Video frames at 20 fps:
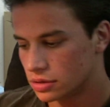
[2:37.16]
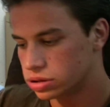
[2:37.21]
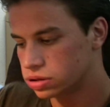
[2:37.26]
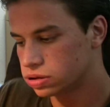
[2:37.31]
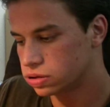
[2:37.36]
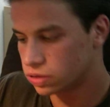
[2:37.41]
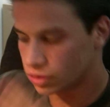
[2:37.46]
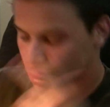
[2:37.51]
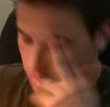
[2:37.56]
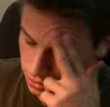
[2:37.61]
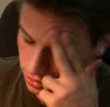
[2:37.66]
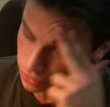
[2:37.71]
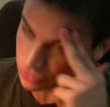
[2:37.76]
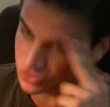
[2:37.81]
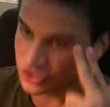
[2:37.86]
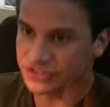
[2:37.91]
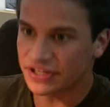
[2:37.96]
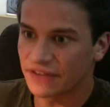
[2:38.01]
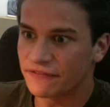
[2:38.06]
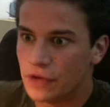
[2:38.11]
about? You
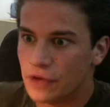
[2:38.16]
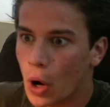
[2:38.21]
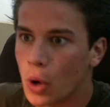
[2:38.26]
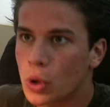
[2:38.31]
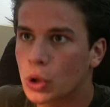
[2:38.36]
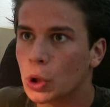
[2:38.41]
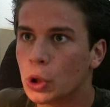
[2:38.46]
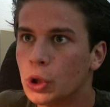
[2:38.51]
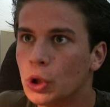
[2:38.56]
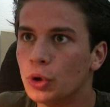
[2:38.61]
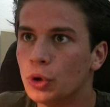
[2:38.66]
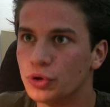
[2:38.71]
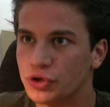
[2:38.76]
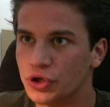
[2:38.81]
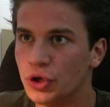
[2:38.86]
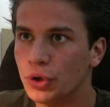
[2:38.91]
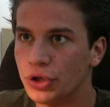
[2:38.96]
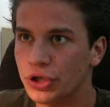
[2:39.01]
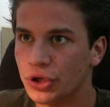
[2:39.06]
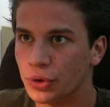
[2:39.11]
just have no clue,
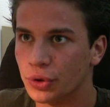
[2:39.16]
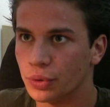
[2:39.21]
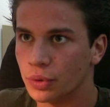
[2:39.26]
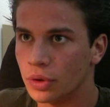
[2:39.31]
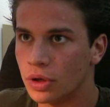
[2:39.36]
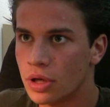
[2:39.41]
do you?